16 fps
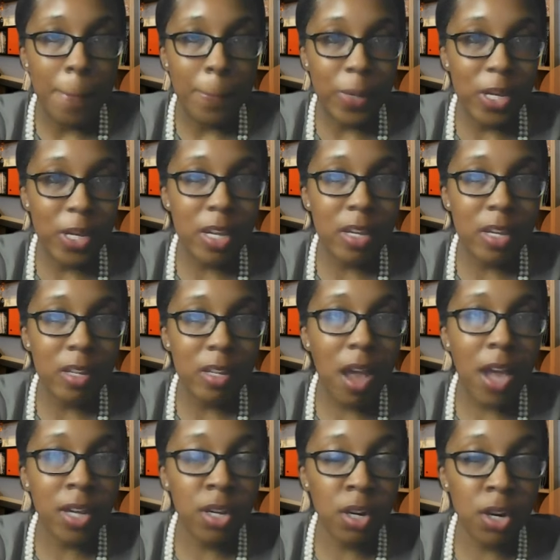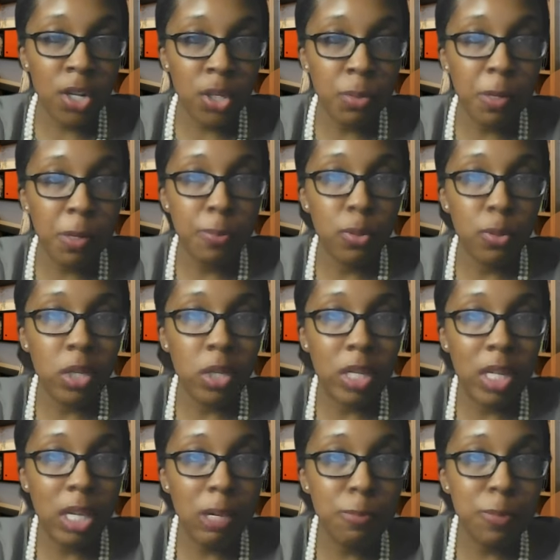But I encourage people to
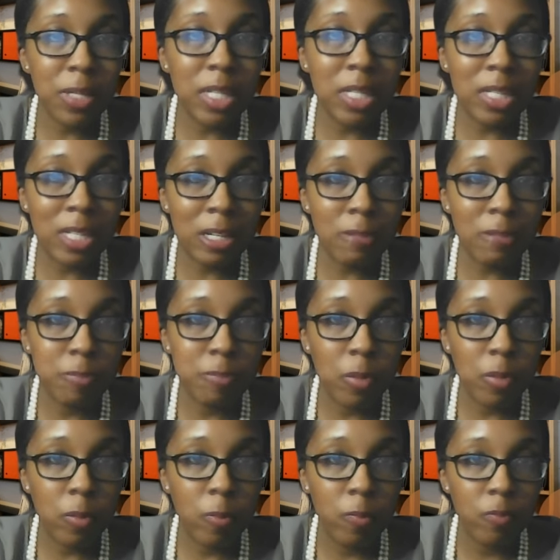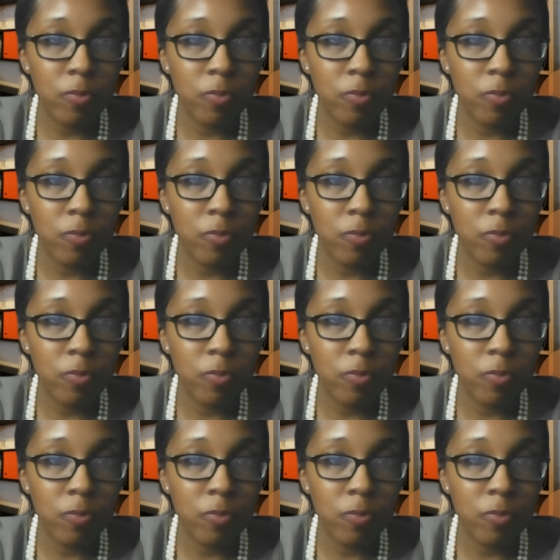keep it simple.